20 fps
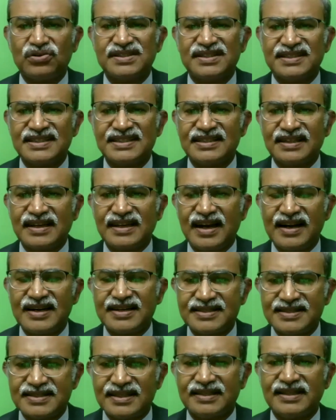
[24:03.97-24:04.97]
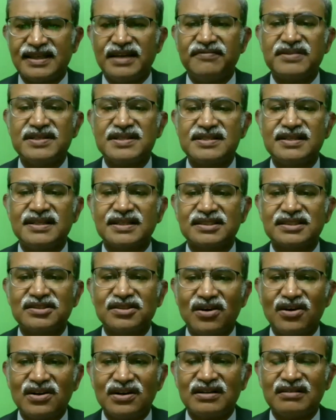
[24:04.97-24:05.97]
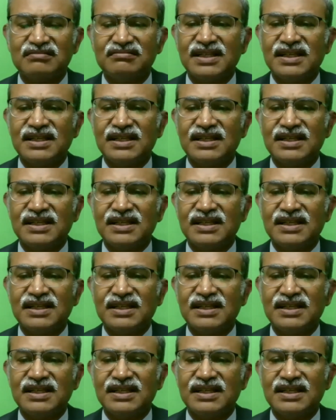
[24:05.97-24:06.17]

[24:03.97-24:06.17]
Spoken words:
certain heart diseases are there which does not